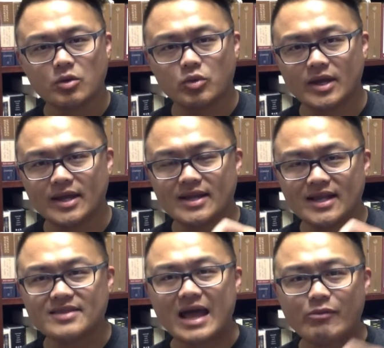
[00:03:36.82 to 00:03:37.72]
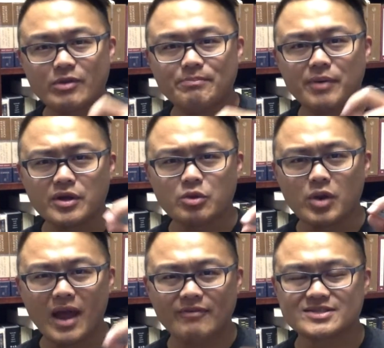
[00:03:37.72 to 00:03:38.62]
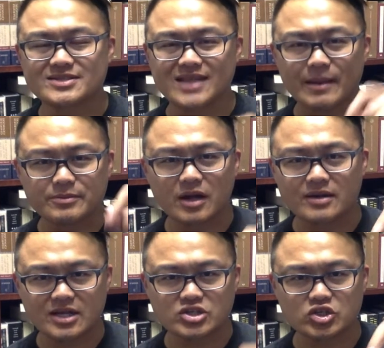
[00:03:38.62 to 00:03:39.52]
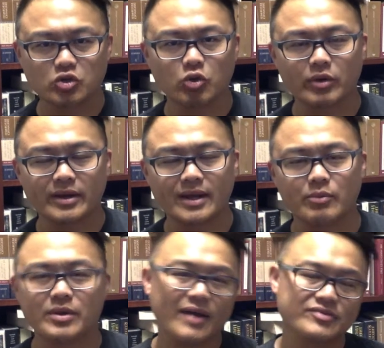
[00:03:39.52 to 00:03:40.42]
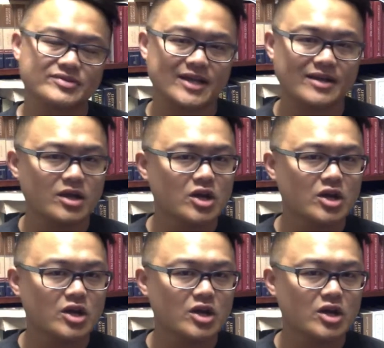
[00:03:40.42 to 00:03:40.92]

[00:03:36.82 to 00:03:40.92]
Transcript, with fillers: And in that rebellion, we have stepped on His glory and we have said,